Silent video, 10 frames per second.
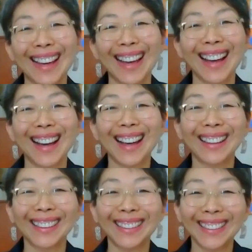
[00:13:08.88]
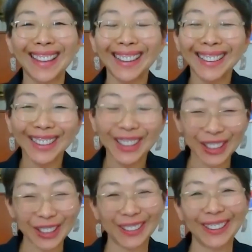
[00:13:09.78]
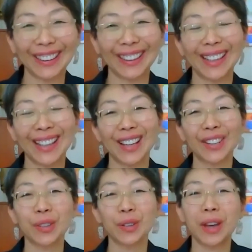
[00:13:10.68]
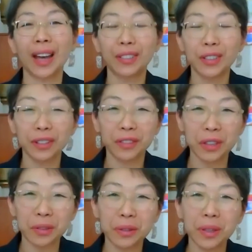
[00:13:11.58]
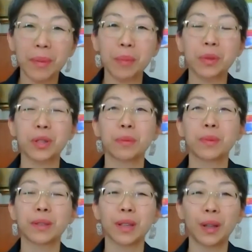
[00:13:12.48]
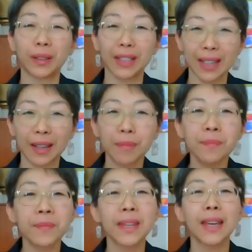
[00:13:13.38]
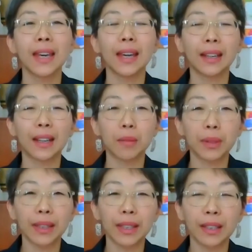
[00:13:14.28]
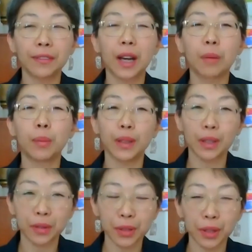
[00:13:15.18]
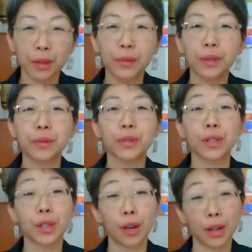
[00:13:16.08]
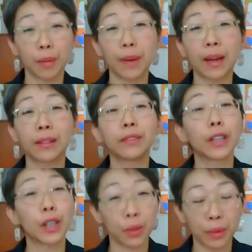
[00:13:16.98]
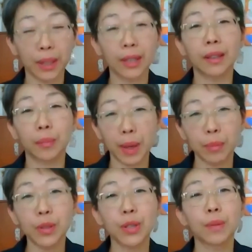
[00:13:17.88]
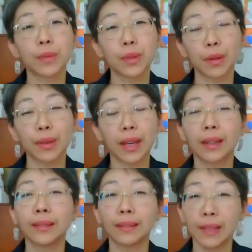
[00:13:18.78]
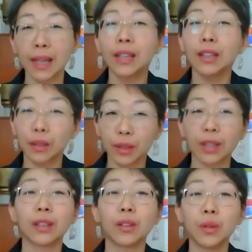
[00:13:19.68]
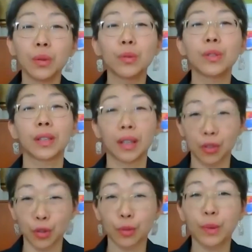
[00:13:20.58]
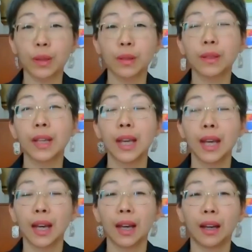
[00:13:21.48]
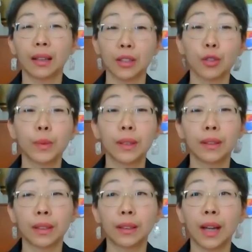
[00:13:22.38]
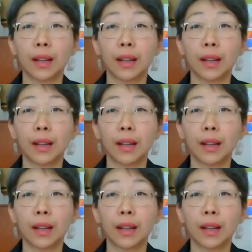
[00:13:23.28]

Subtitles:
Not currently. So you have to renew the memberships all the time. And I believe a couple of years ago, there was a talk about renewing the membership so that, they can use and contribute their,